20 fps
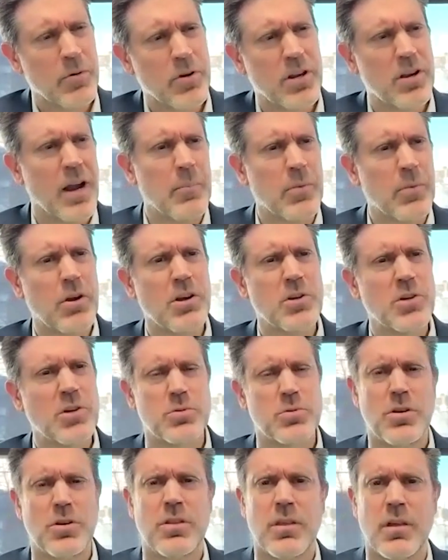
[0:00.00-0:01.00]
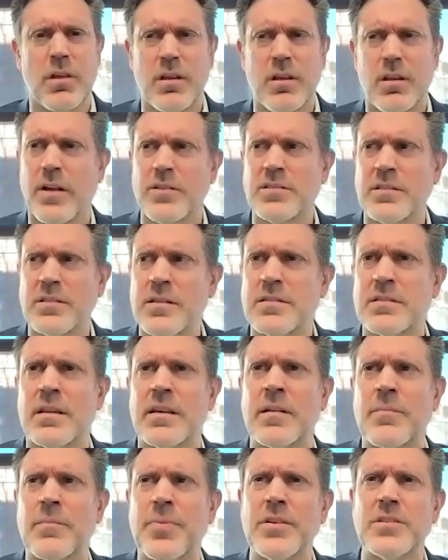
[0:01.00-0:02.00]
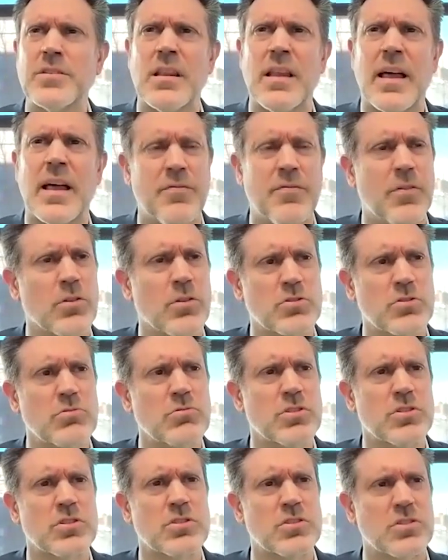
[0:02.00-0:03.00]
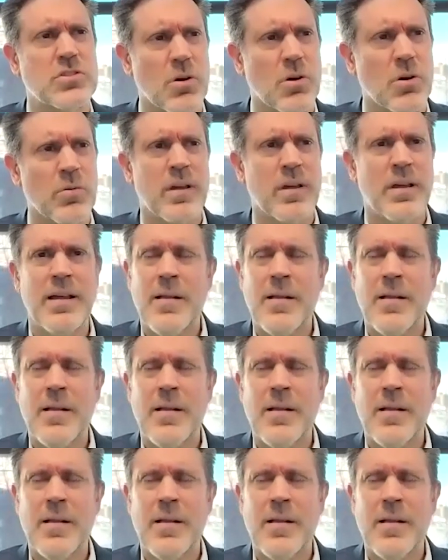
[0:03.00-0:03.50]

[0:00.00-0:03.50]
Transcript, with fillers: cu- I'm curious what your th- thoughts on this like there's a lot of folks who just don't